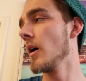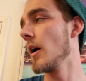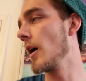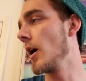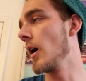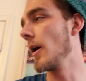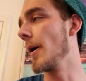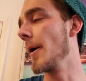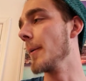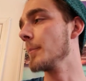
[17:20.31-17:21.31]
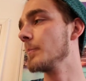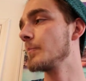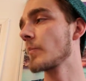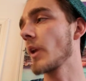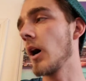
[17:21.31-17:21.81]

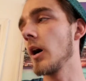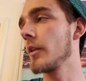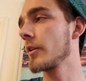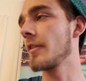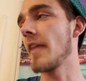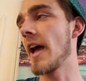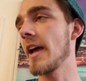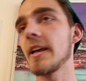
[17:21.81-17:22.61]
Other than that,